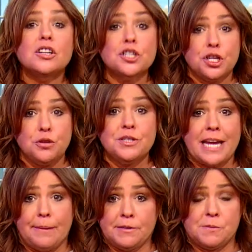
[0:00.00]
Two
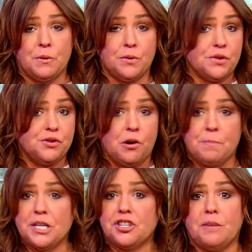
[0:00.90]
tablespoons. Don't
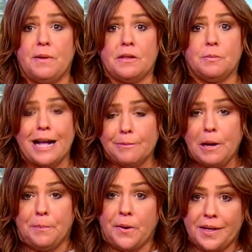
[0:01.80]
be cheap on the black
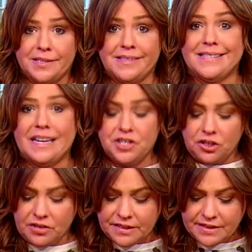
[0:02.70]
pepper. It's
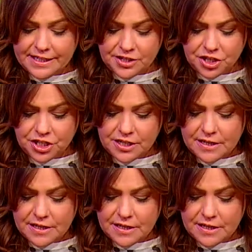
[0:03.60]
essential in the dish.